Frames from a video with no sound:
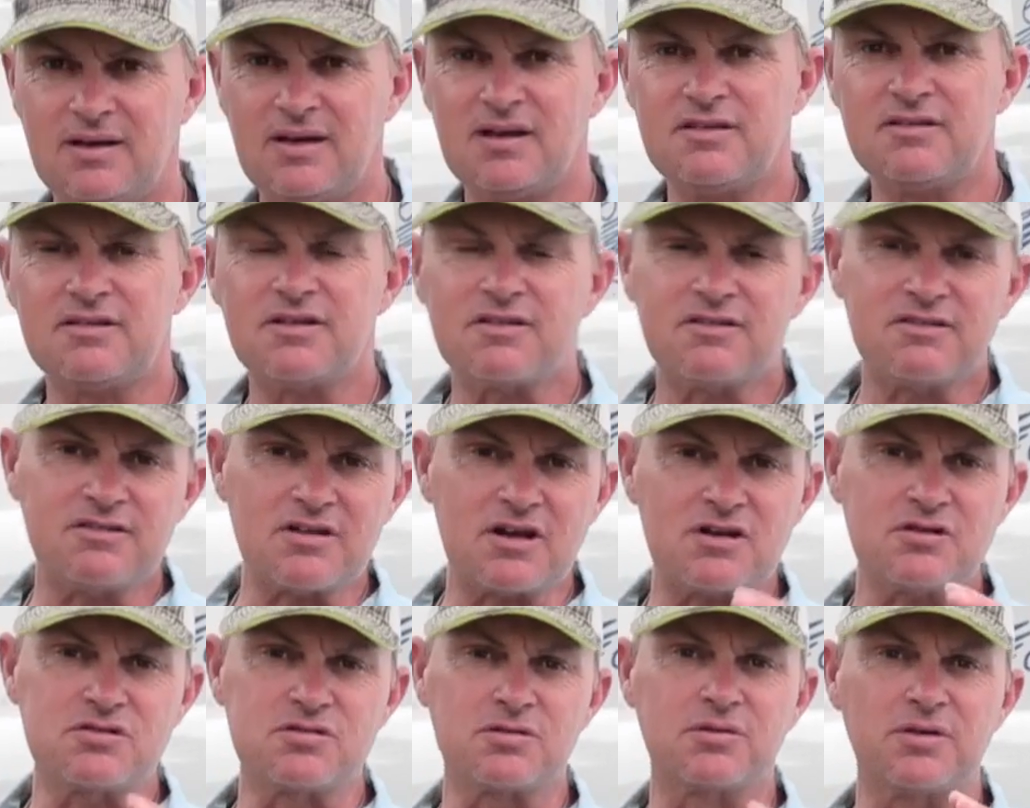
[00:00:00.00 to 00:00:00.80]
It's
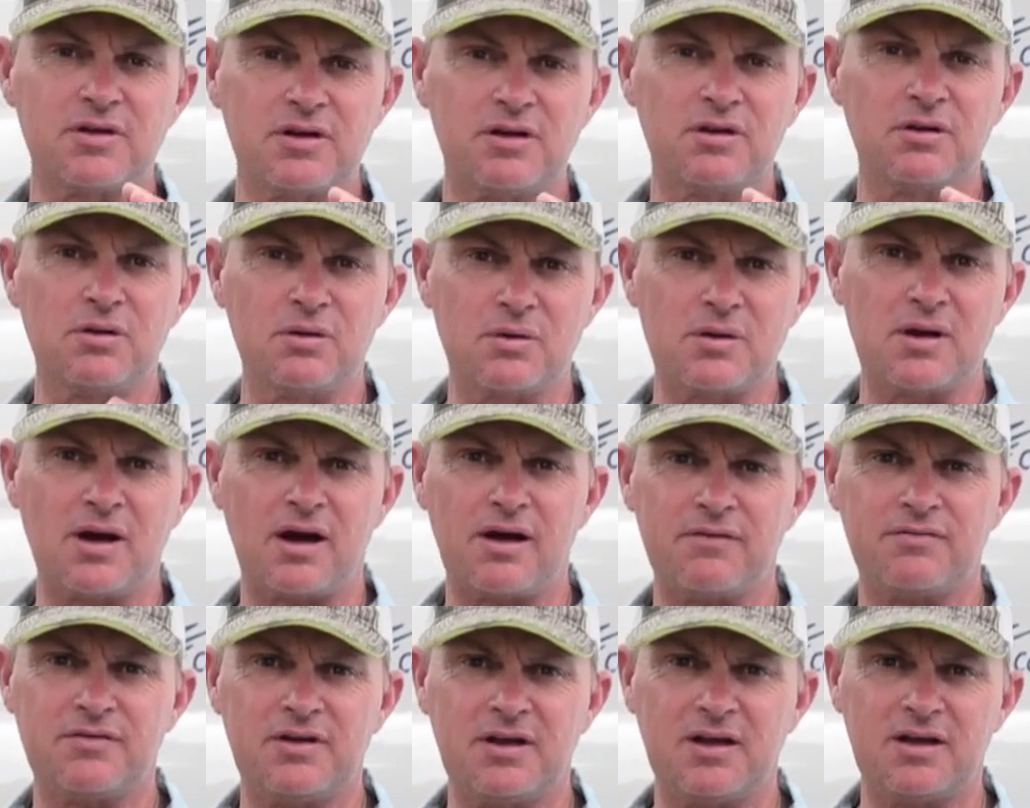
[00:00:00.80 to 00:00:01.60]
essential that you look
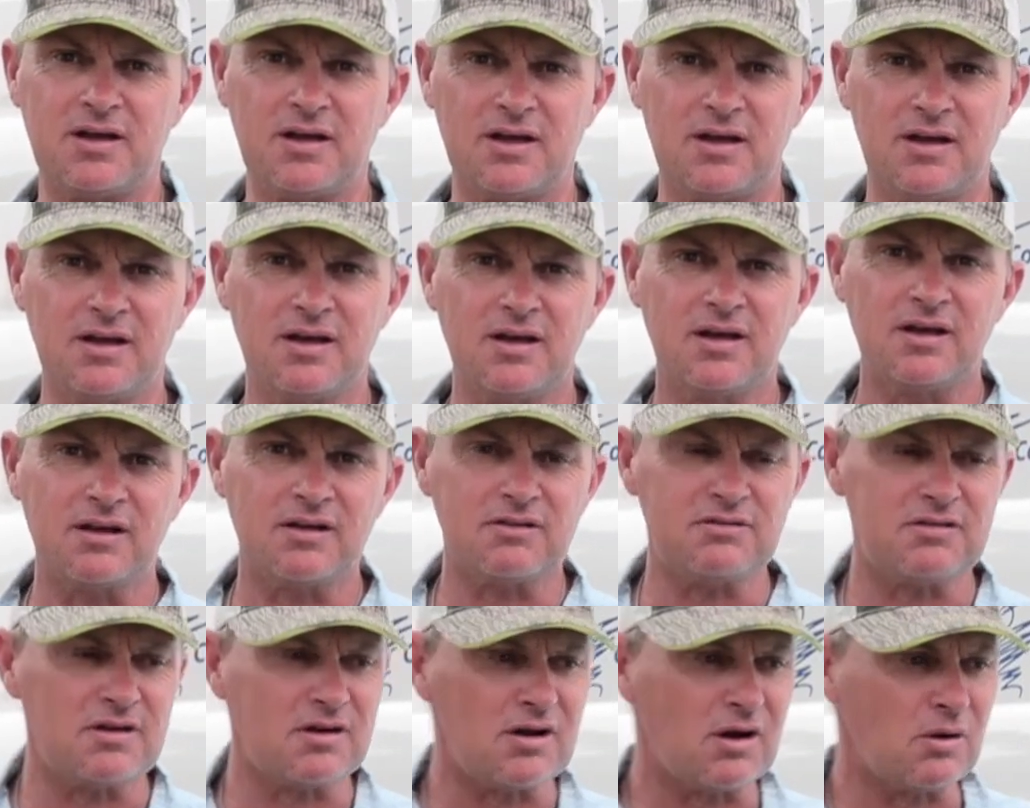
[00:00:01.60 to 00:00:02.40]
after your gear,
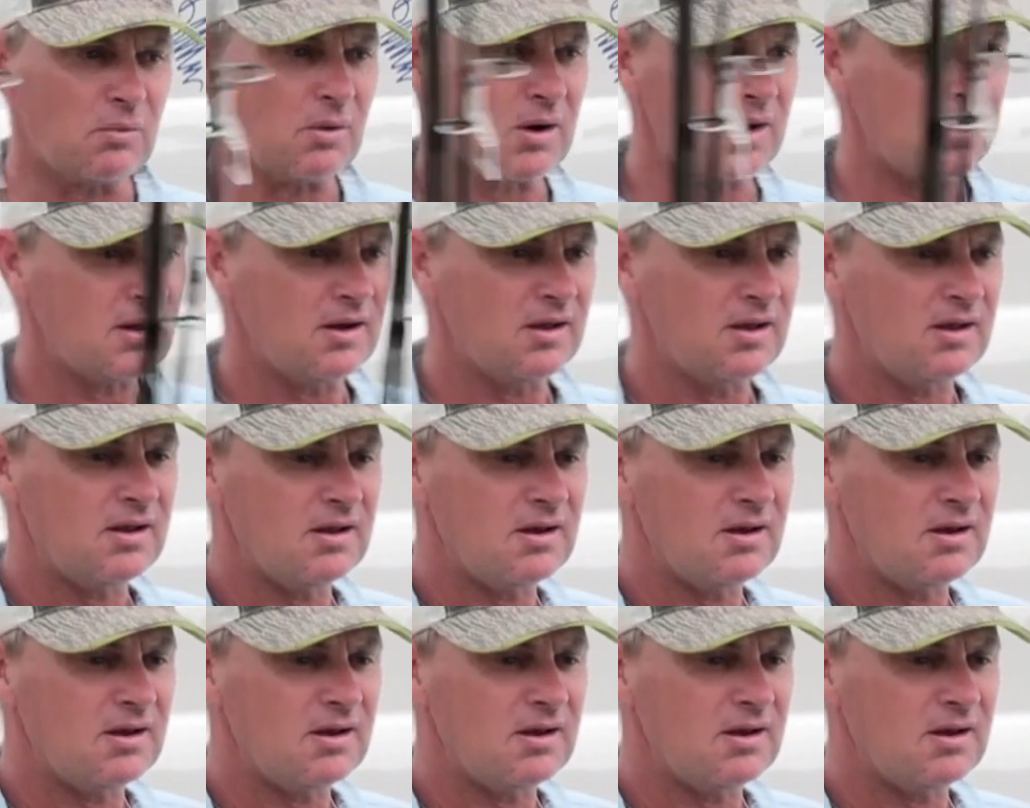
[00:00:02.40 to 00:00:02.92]
because you know what?